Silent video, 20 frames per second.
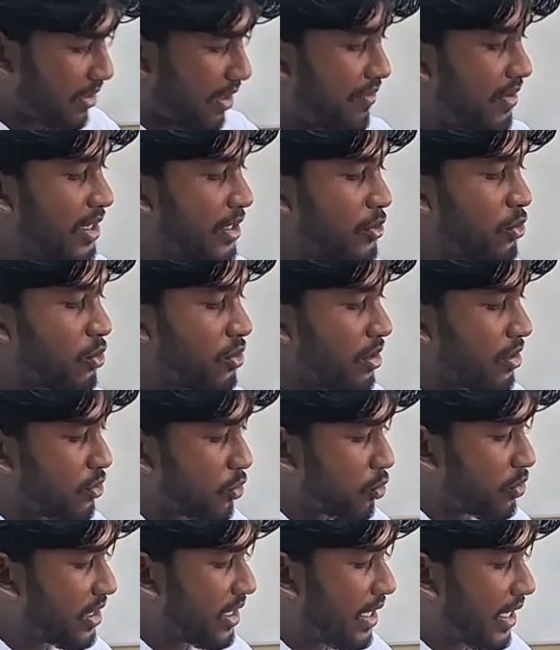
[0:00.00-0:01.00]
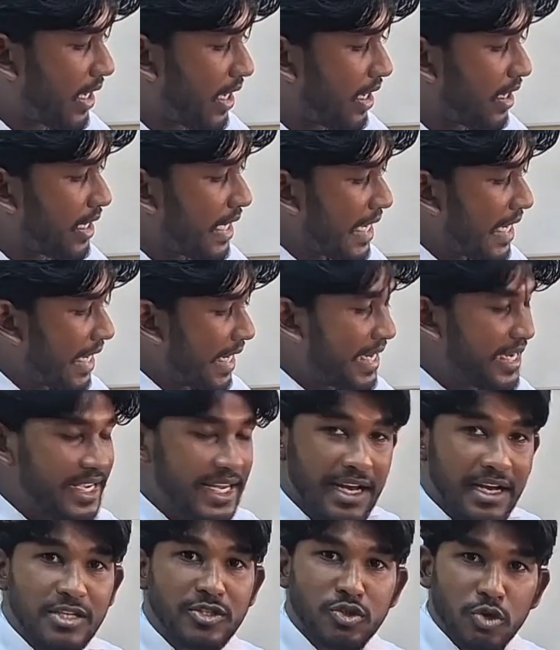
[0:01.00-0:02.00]
traveling through the air, it
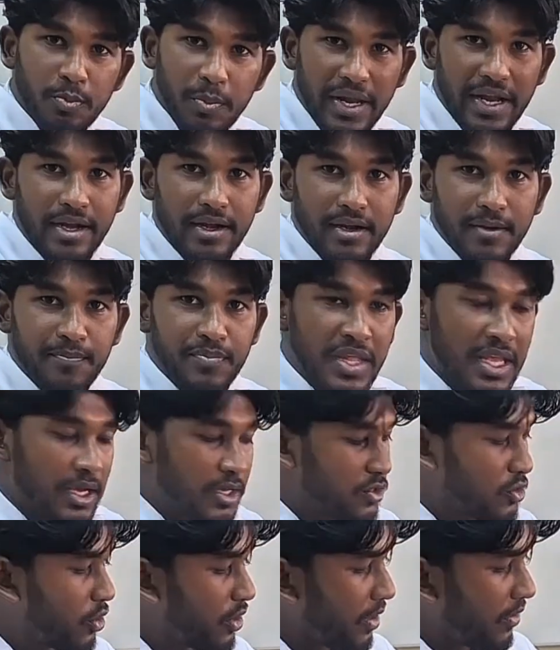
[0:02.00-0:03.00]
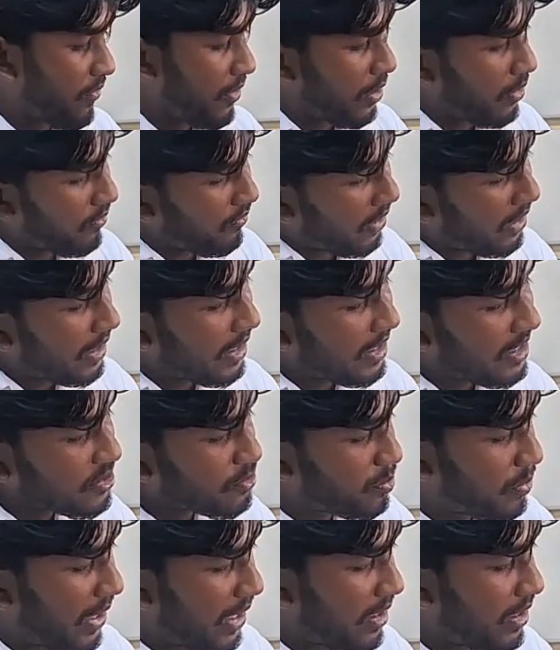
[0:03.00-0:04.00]
tends to bend. So when it
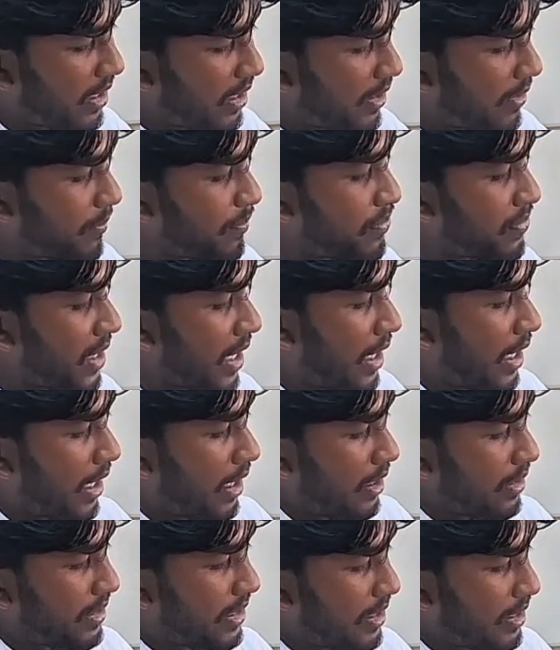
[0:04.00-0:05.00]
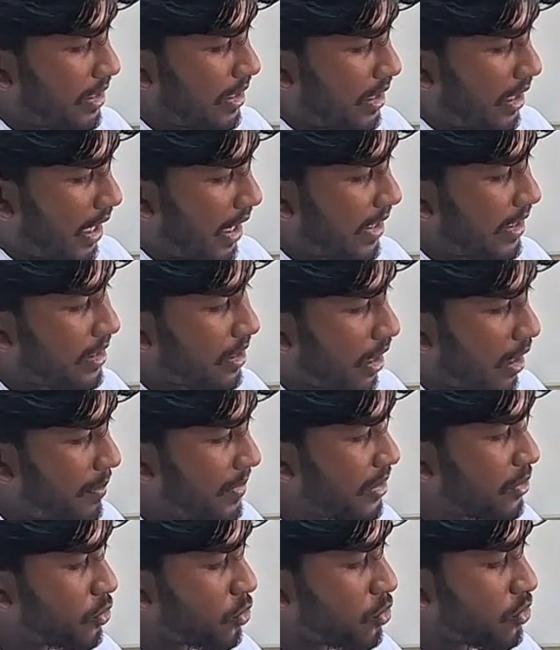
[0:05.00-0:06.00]
is bending, the light
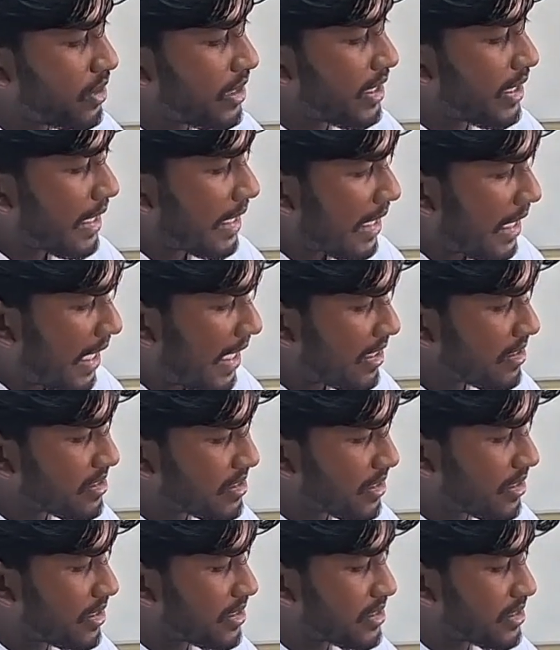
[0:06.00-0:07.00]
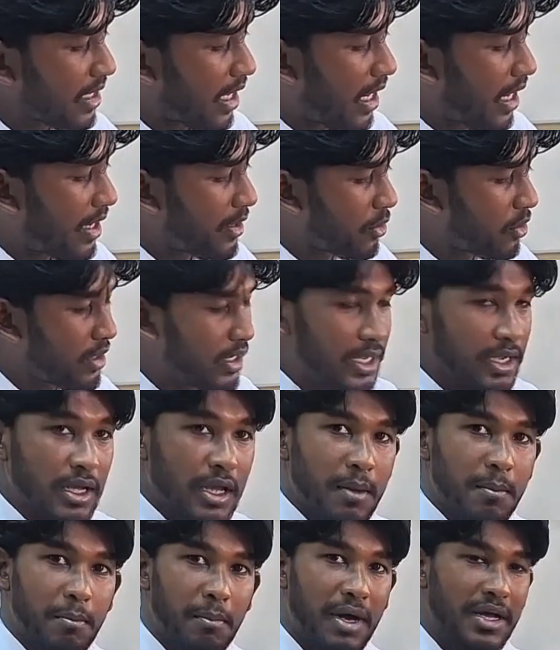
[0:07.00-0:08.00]
coming through the lenses are not
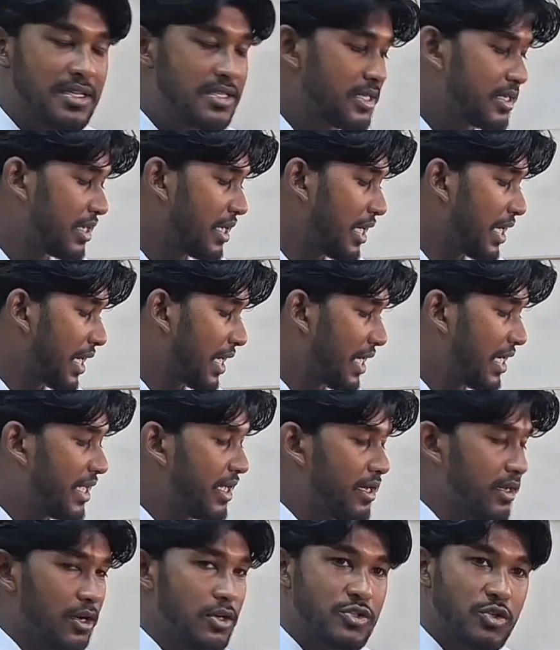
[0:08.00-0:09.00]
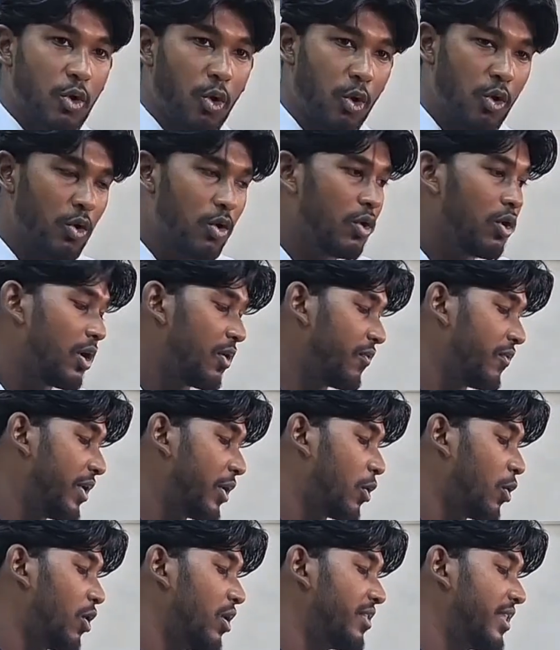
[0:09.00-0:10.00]
much clear, or we
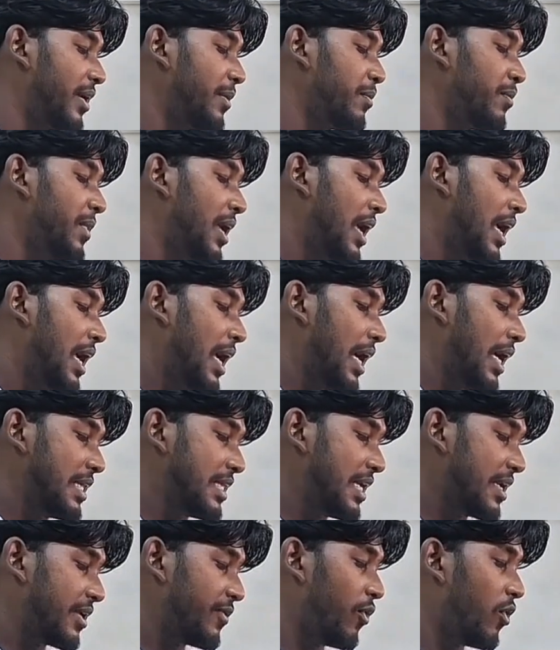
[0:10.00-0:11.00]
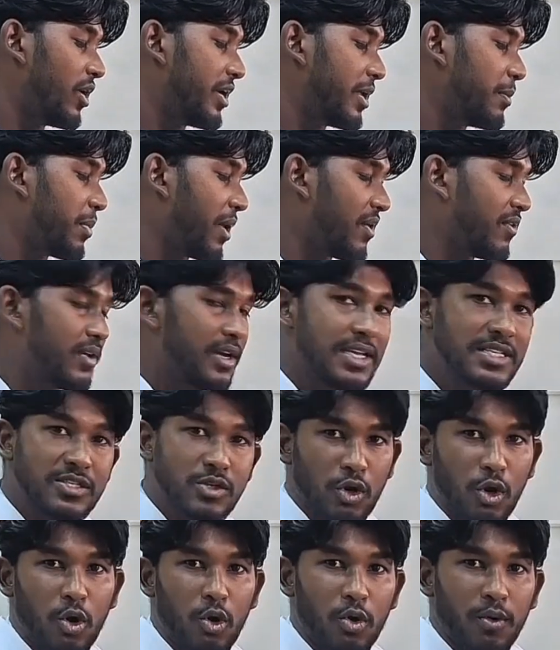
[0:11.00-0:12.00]
call them the revolving power
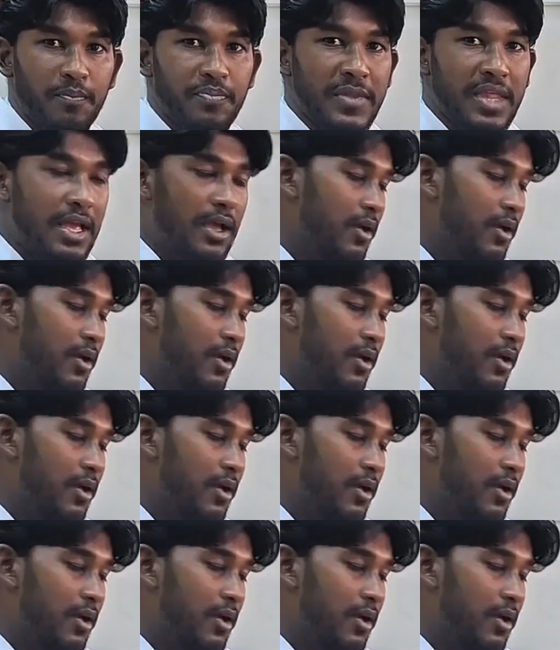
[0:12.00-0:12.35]
is low.